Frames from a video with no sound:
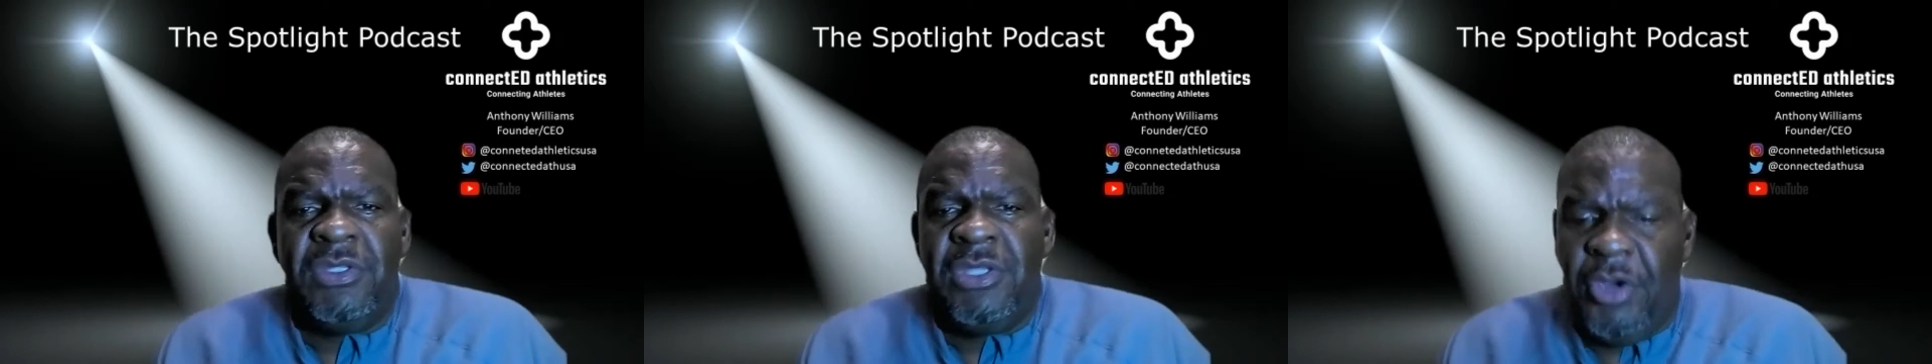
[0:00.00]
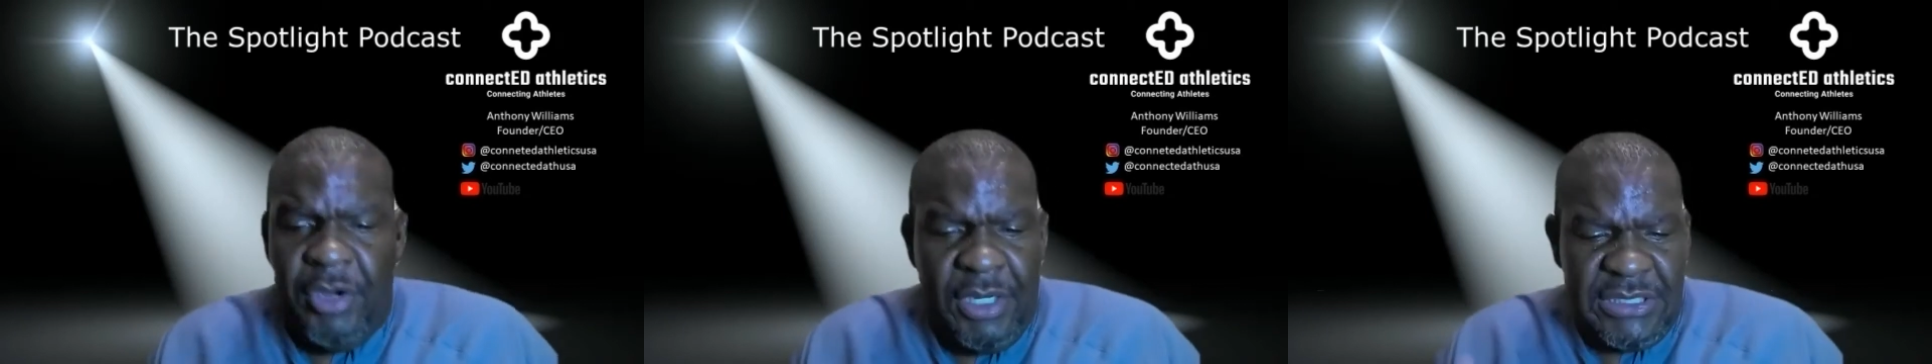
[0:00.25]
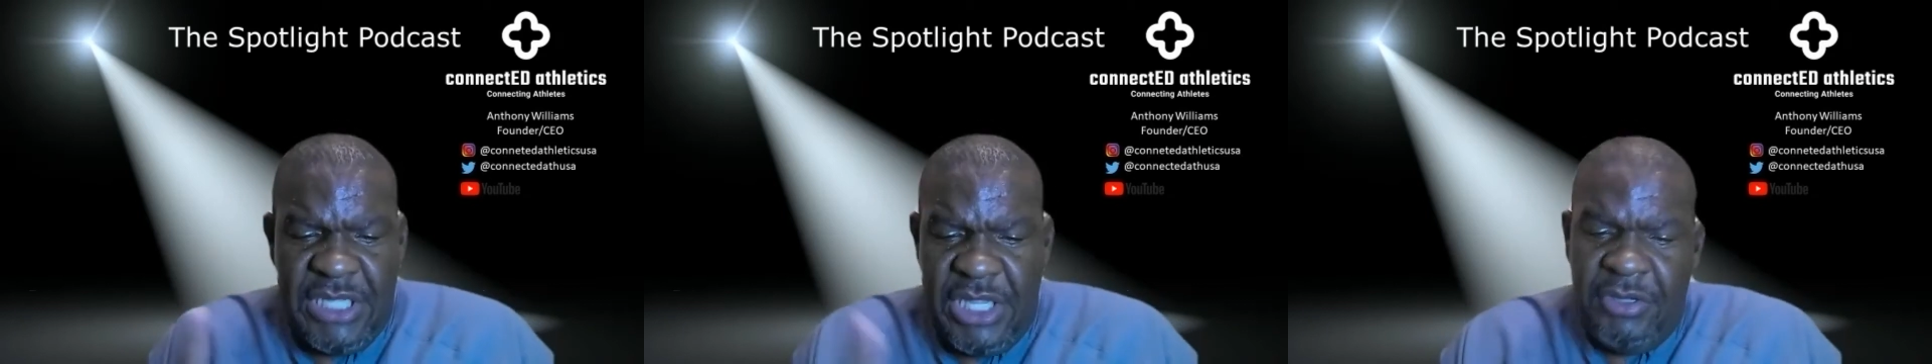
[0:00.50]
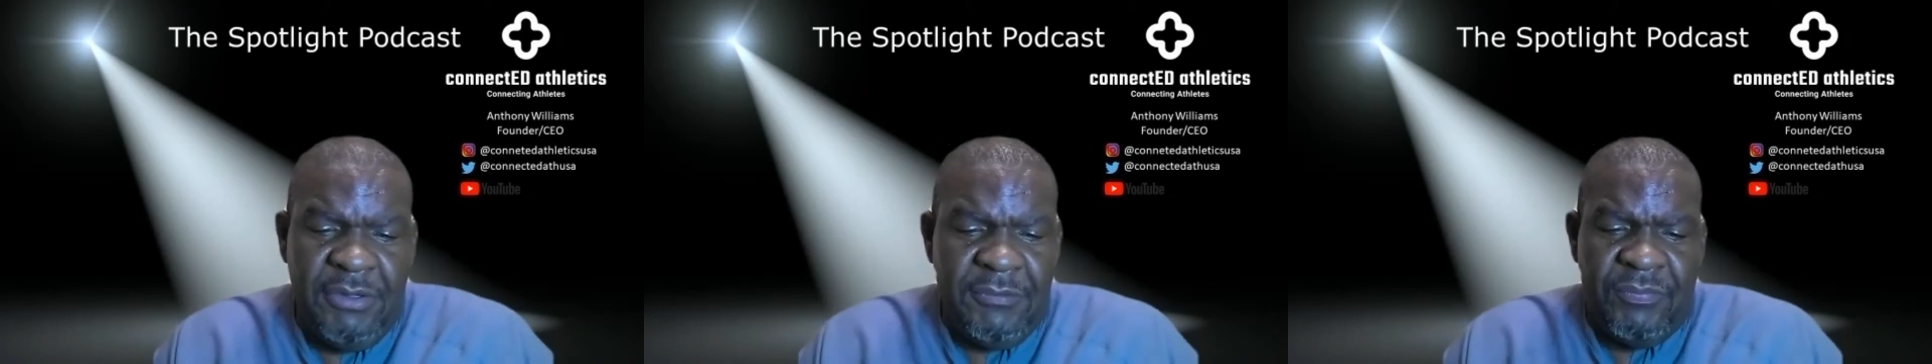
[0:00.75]
You're a
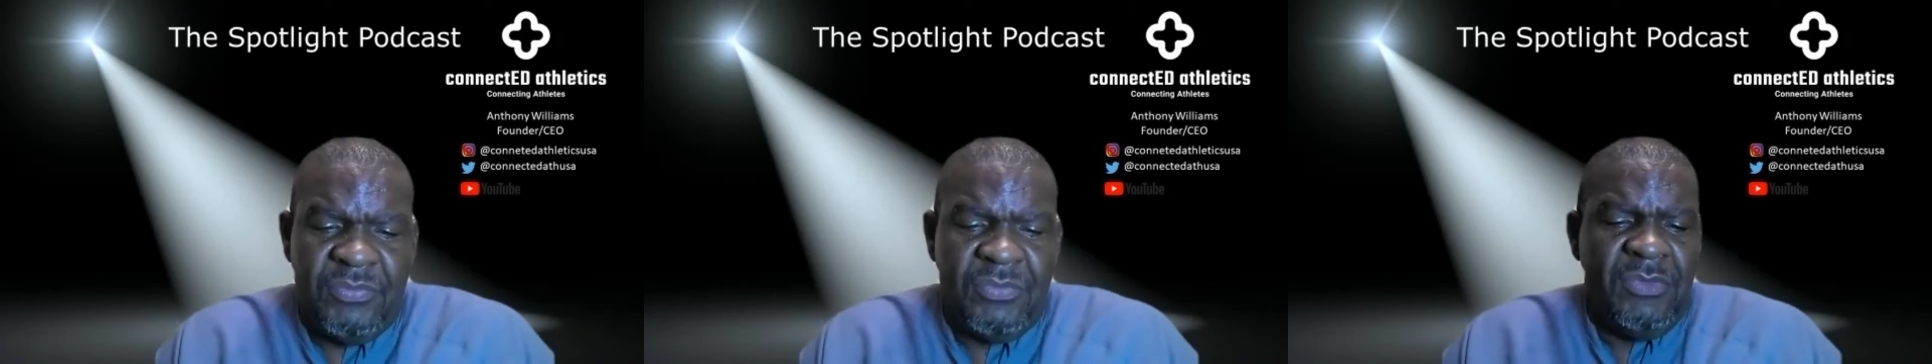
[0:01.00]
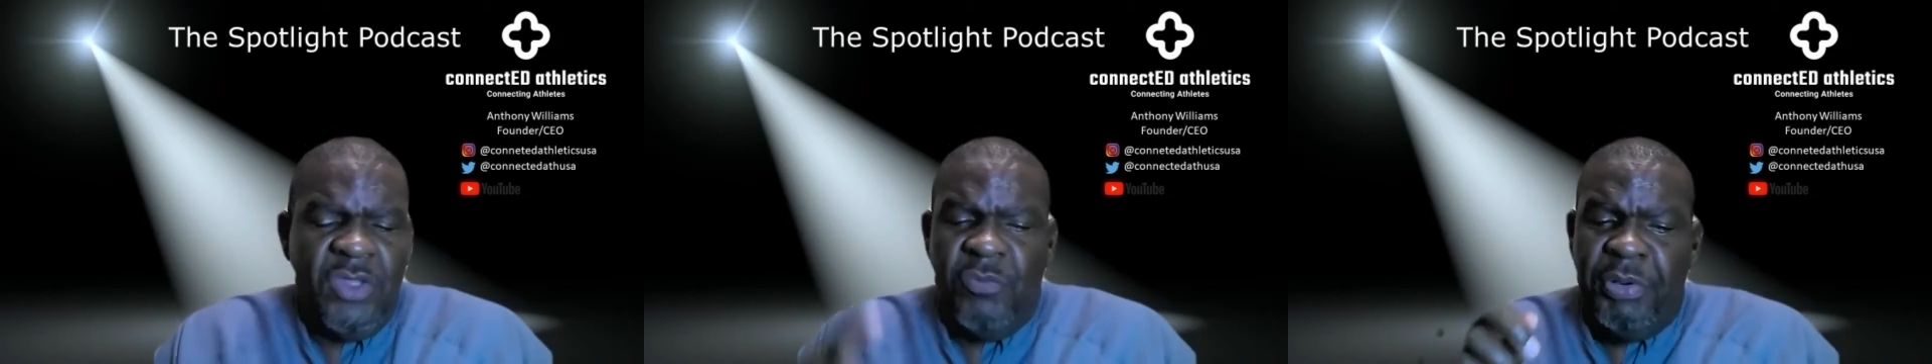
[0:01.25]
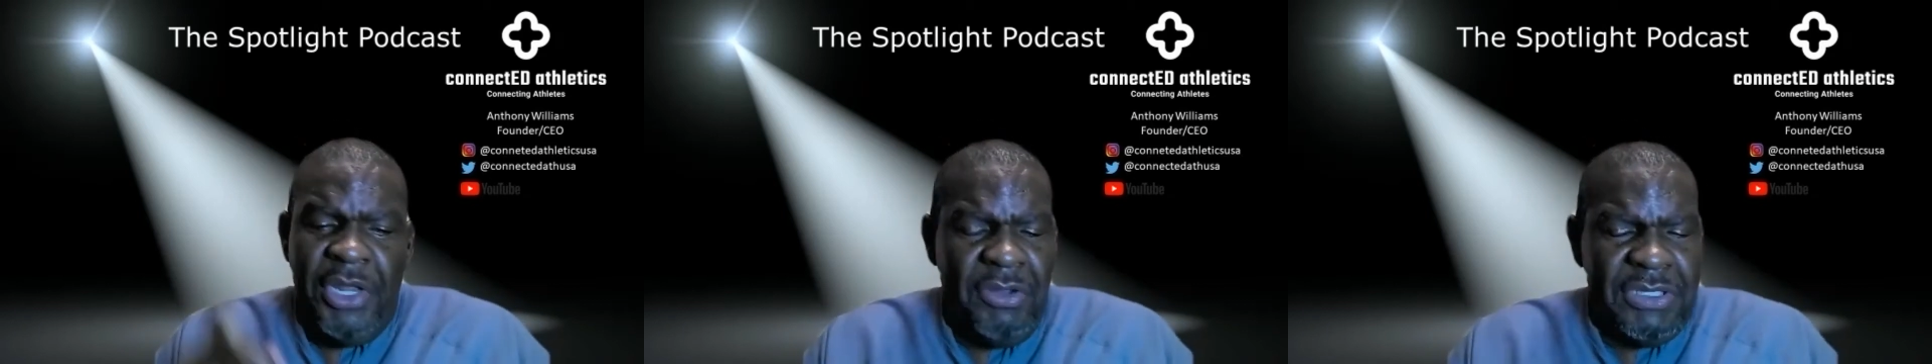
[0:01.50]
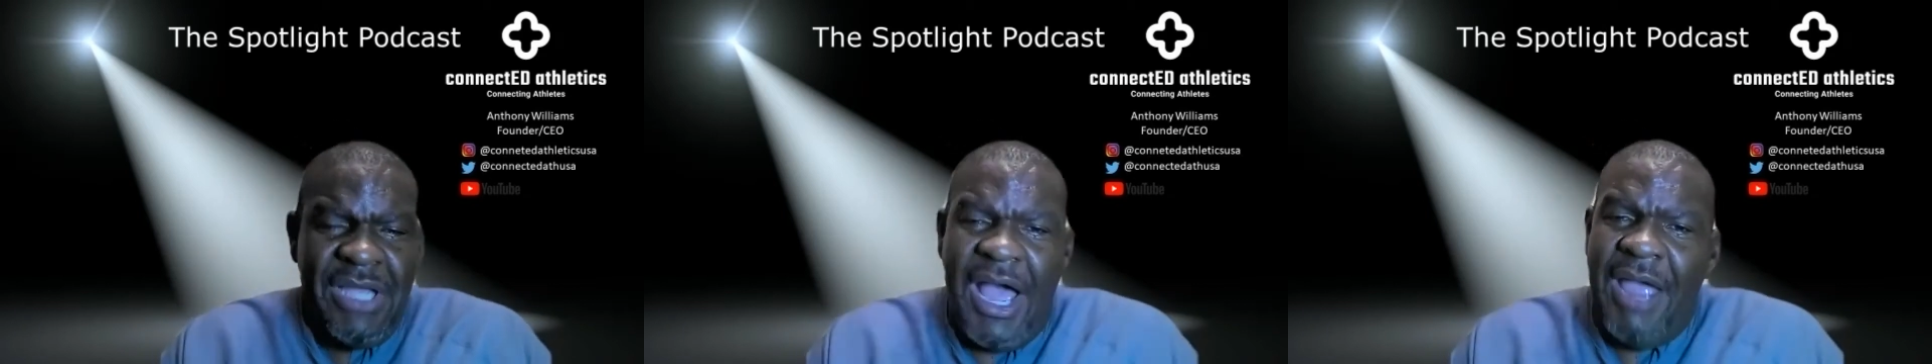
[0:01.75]
senior, you put
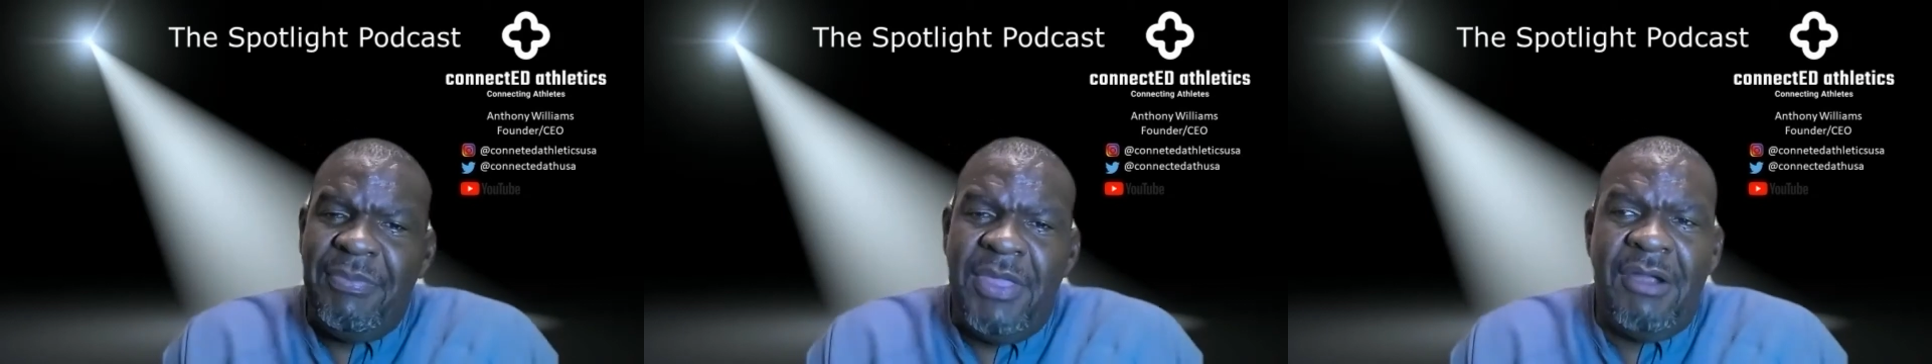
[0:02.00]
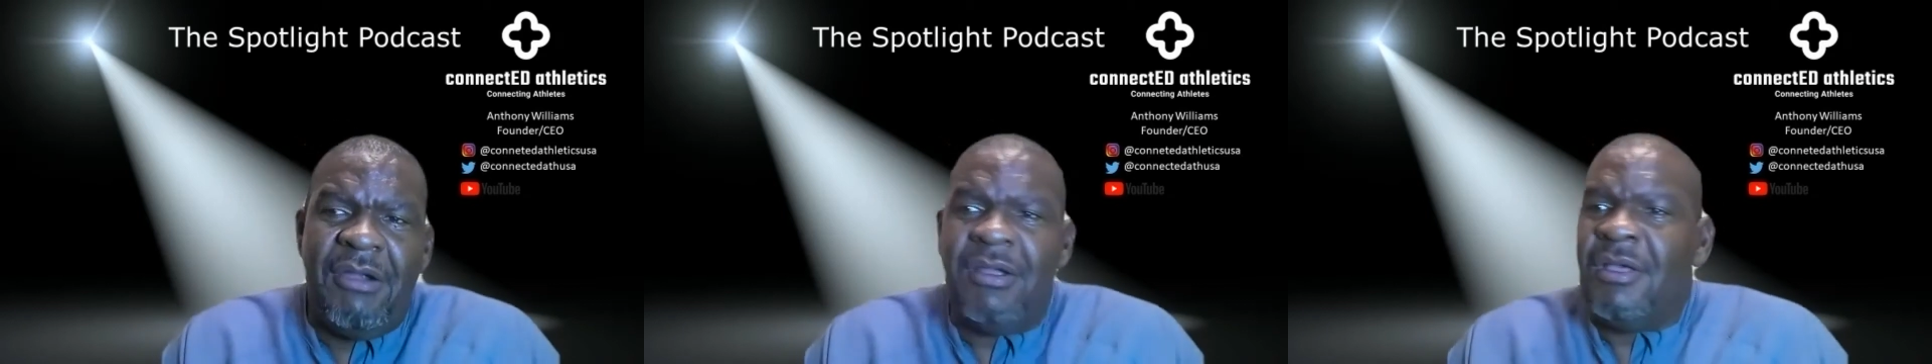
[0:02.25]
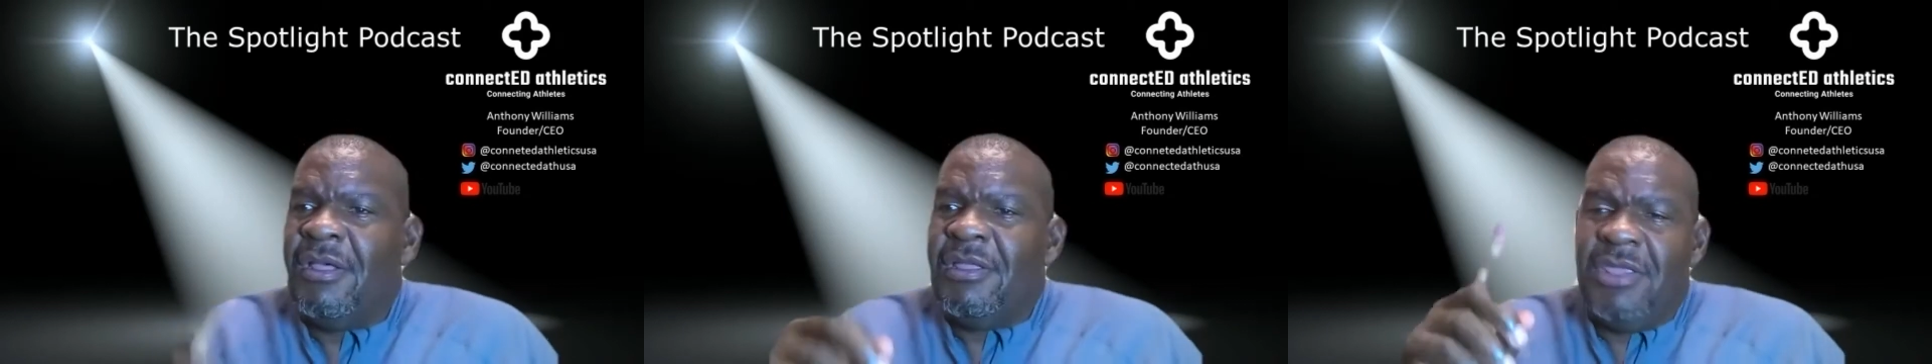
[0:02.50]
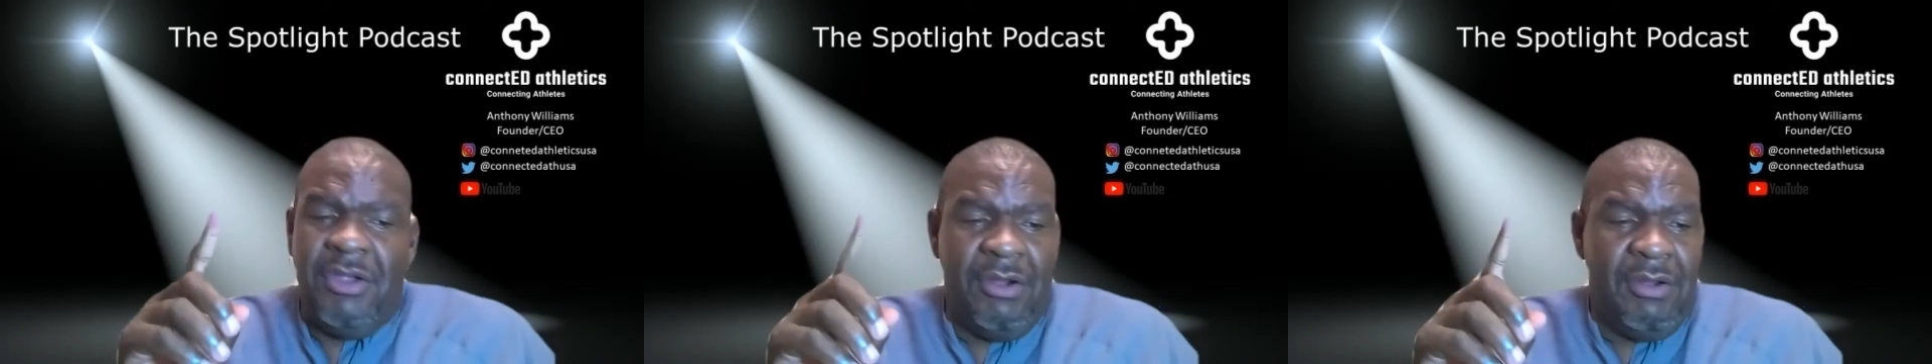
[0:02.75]
in your time there
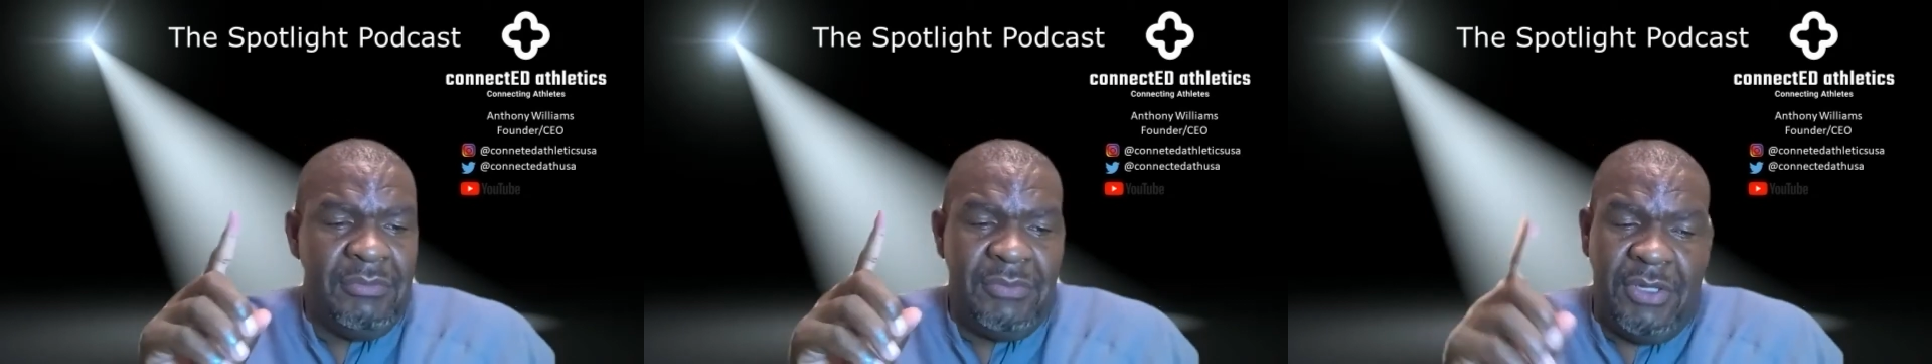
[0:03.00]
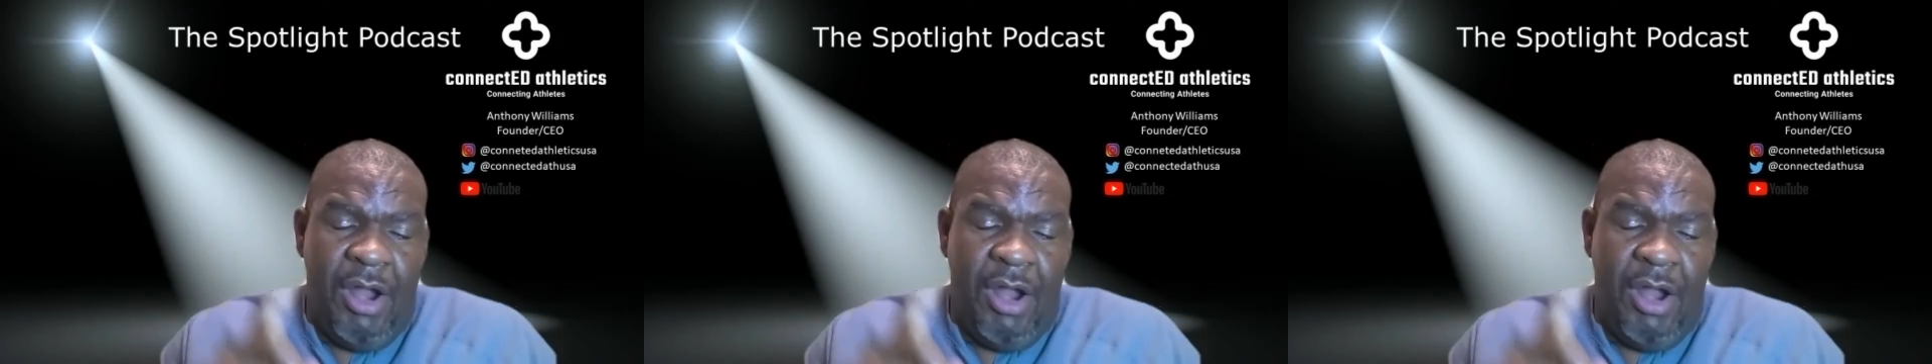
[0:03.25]
your,